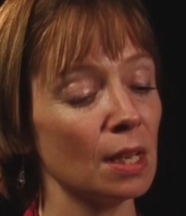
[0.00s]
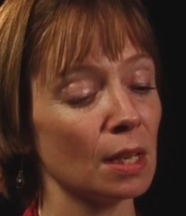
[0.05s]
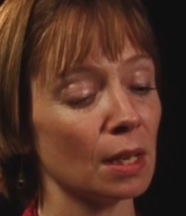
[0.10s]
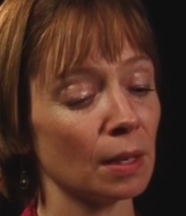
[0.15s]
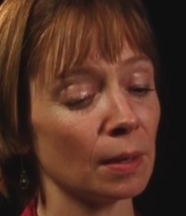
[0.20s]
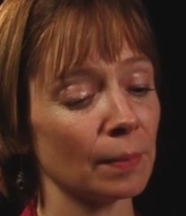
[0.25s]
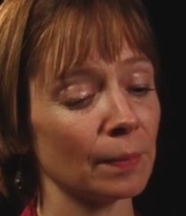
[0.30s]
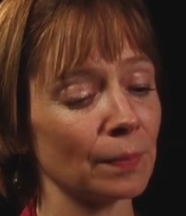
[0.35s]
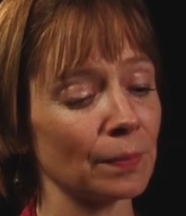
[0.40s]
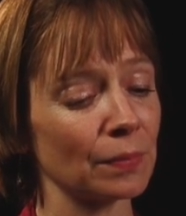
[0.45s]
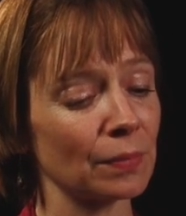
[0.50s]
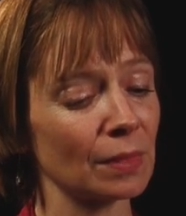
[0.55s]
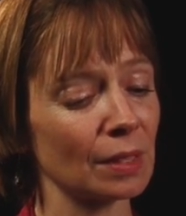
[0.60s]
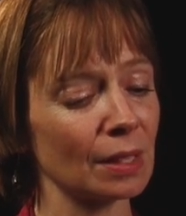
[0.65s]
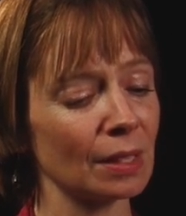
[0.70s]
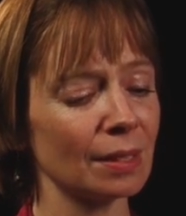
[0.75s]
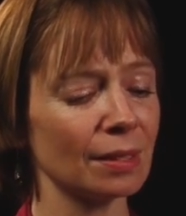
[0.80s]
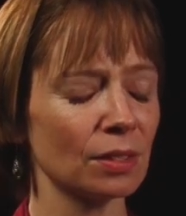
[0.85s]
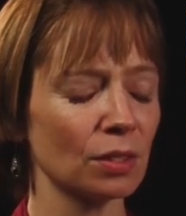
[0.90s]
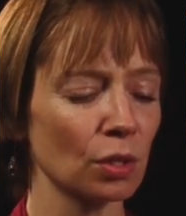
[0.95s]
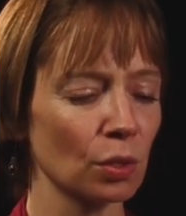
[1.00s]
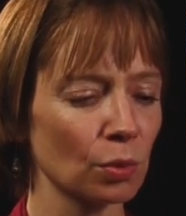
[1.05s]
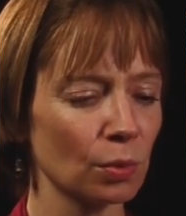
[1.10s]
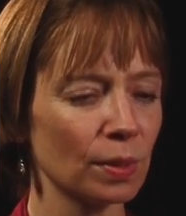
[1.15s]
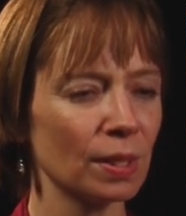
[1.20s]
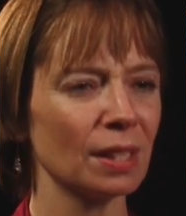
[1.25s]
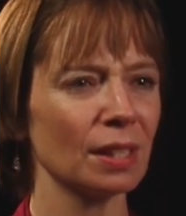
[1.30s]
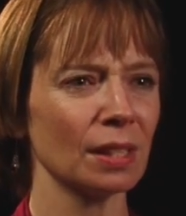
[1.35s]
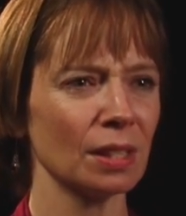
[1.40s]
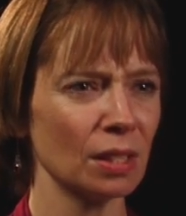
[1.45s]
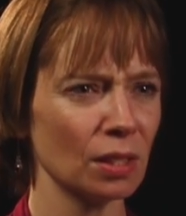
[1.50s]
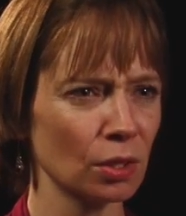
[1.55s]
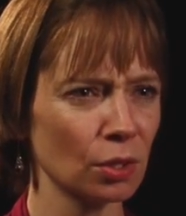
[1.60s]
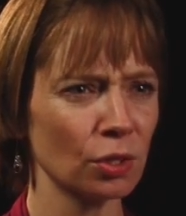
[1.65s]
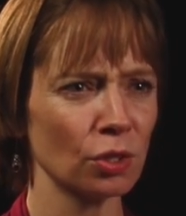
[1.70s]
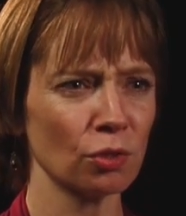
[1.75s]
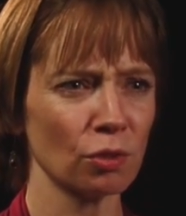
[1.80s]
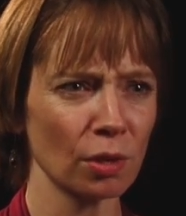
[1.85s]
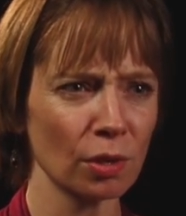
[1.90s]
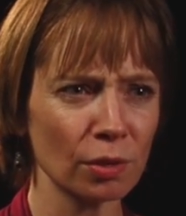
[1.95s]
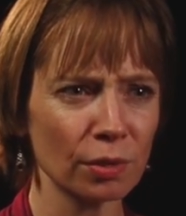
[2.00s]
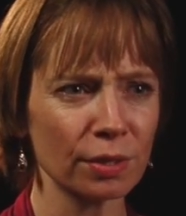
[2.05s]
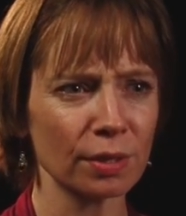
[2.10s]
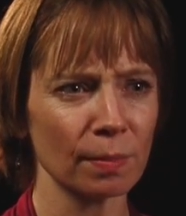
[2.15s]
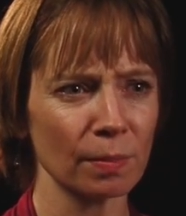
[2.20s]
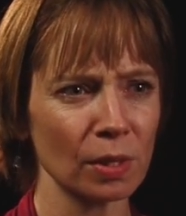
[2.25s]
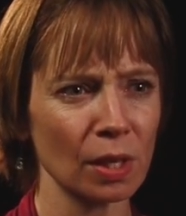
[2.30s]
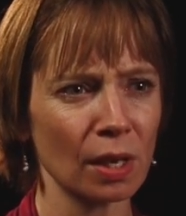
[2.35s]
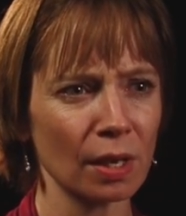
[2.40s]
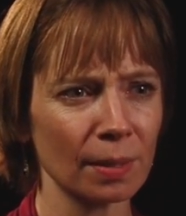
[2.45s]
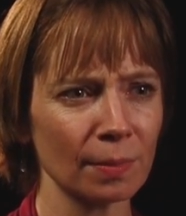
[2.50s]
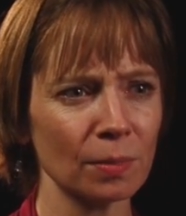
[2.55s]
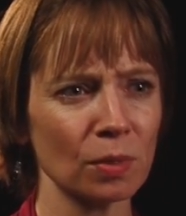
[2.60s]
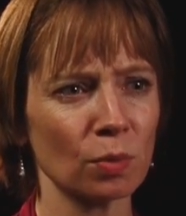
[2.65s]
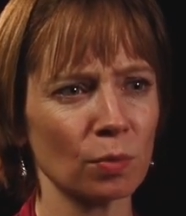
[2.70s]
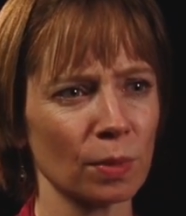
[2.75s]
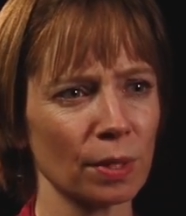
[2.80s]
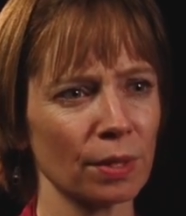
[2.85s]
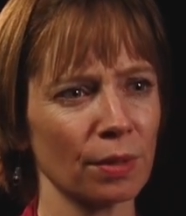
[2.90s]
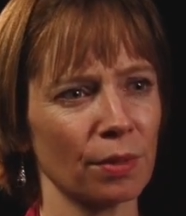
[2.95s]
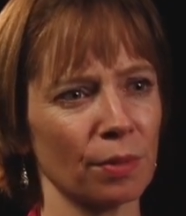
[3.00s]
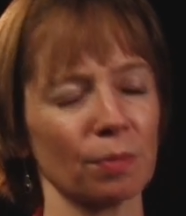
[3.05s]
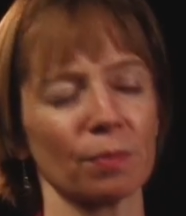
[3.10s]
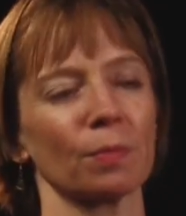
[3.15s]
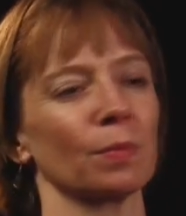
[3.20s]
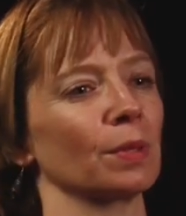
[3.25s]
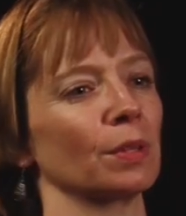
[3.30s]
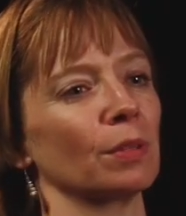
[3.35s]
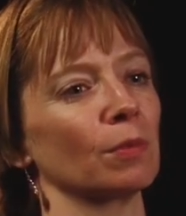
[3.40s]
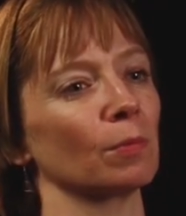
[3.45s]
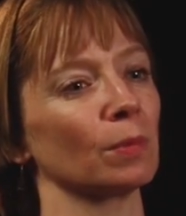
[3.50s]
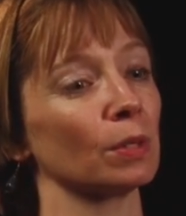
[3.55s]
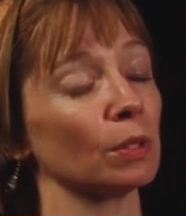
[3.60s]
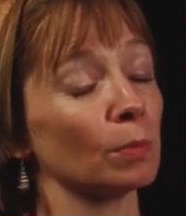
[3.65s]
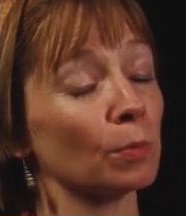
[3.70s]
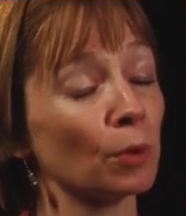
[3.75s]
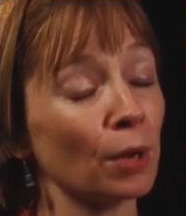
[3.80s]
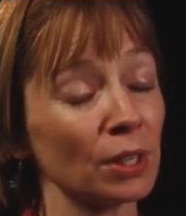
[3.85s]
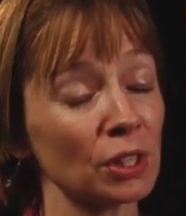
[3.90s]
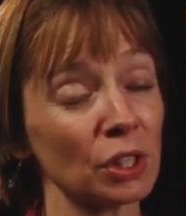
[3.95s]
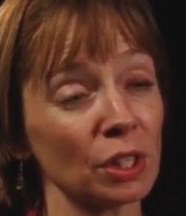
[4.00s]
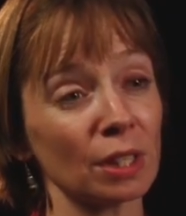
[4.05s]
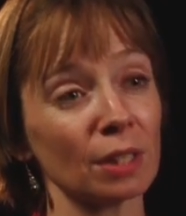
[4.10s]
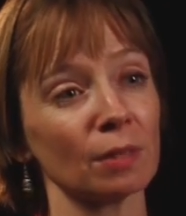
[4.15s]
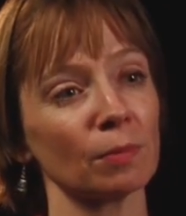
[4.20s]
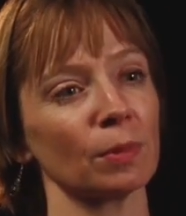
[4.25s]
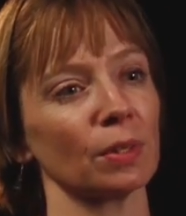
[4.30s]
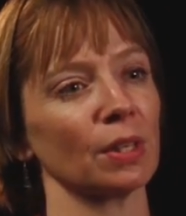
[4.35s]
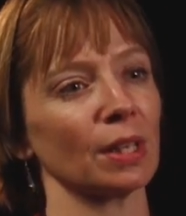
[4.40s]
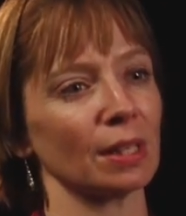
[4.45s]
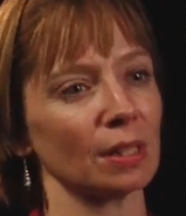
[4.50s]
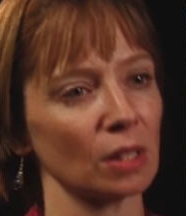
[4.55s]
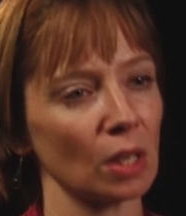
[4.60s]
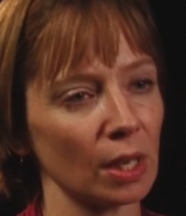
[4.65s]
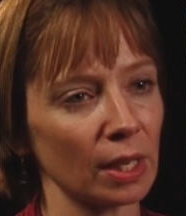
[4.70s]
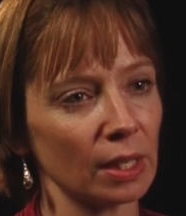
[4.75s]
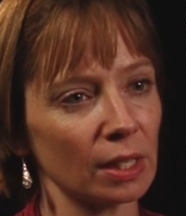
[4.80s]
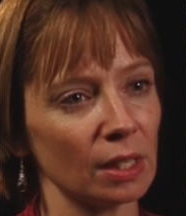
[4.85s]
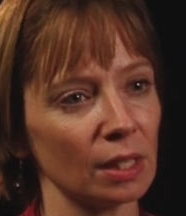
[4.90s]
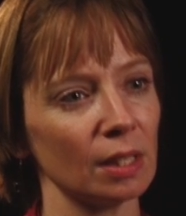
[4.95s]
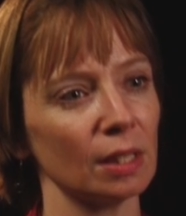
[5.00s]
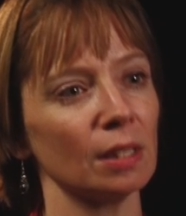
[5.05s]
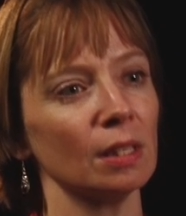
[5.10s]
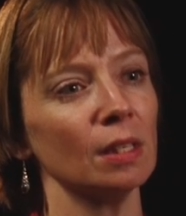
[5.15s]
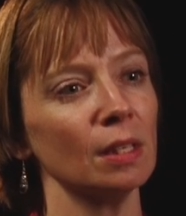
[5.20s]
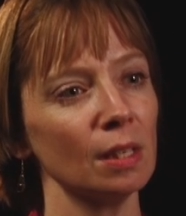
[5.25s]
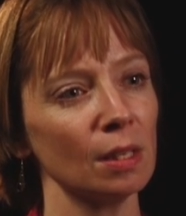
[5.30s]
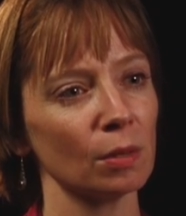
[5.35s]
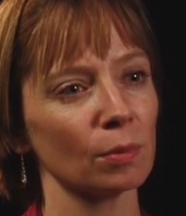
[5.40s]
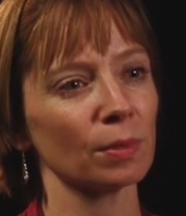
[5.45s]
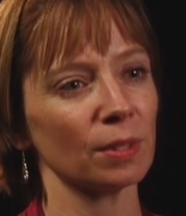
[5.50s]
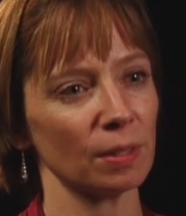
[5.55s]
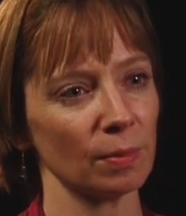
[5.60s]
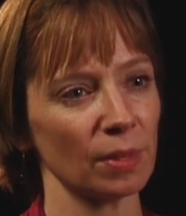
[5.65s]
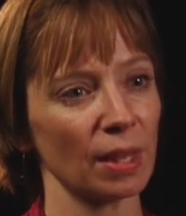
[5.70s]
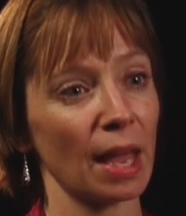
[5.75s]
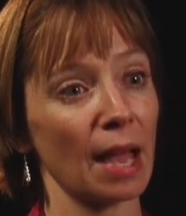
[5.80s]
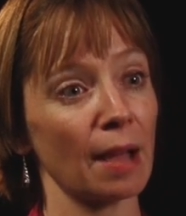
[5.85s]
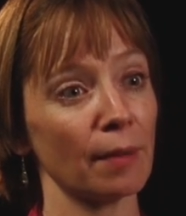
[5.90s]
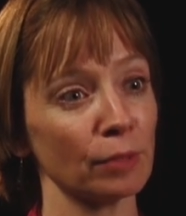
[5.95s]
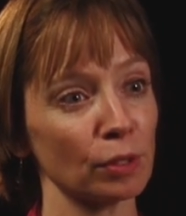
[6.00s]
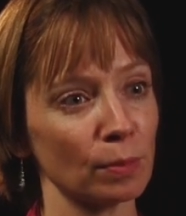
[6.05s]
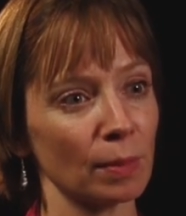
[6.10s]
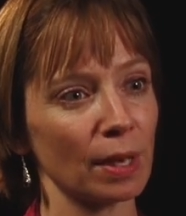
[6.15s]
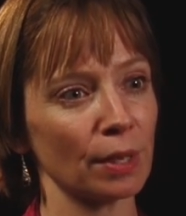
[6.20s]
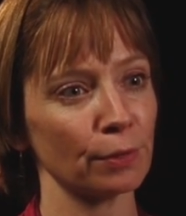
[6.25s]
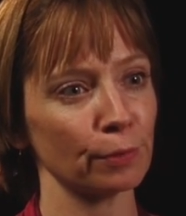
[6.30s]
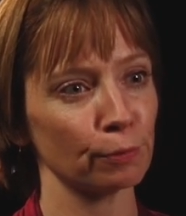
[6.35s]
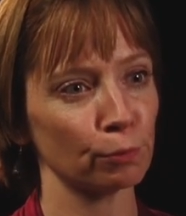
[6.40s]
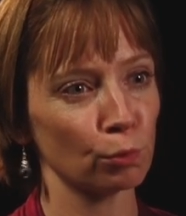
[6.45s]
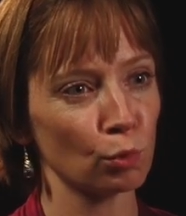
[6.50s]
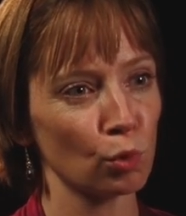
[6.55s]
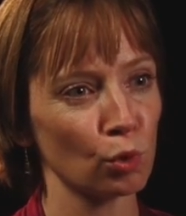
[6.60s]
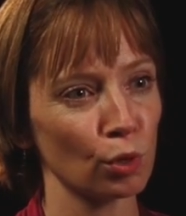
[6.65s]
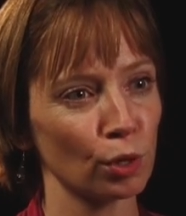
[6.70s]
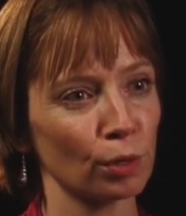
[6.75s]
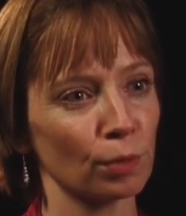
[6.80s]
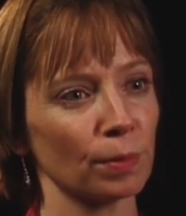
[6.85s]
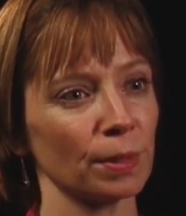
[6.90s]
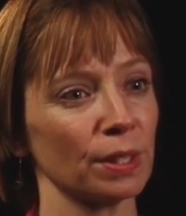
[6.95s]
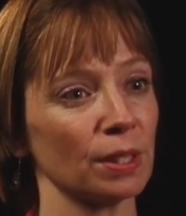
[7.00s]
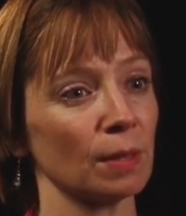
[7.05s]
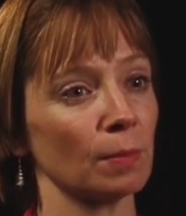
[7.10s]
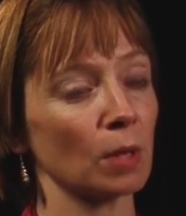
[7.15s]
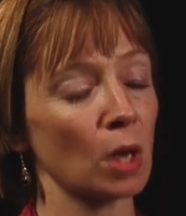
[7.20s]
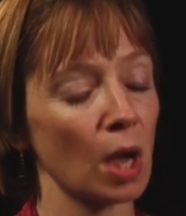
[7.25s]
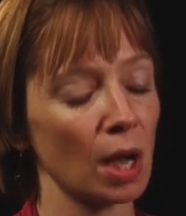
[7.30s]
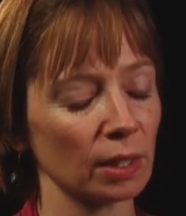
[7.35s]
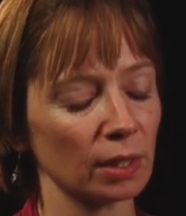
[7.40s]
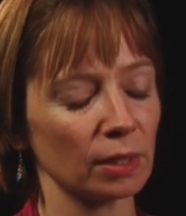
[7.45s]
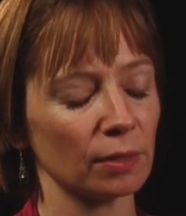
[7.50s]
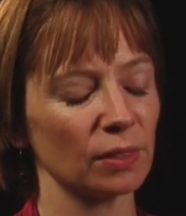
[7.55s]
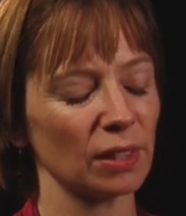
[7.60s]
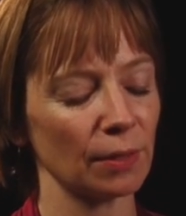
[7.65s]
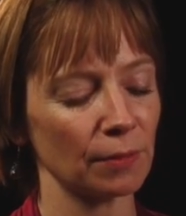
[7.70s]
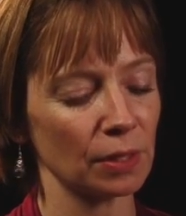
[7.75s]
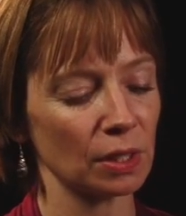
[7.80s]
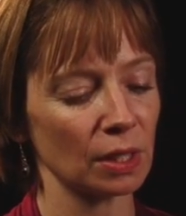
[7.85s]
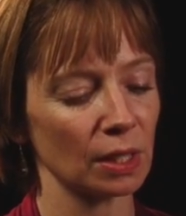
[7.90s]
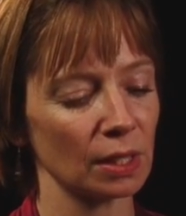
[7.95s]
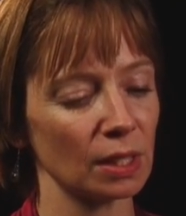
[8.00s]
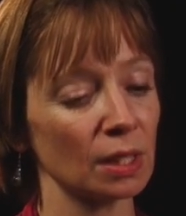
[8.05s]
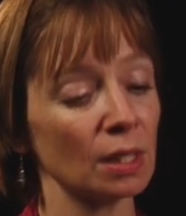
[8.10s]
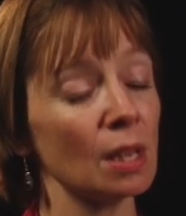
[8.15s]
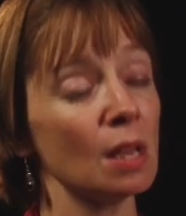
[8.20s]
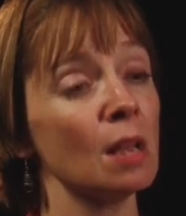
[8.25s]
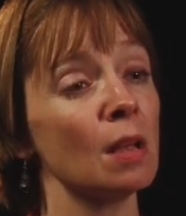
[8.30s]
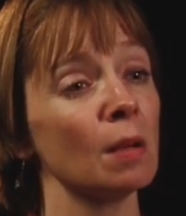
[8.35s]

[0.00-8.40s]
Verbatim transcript: Um, so he does still struggle sometimes with, with, with, depression, with anxiety, with some of the aftermath of war, with some cognitive deficits,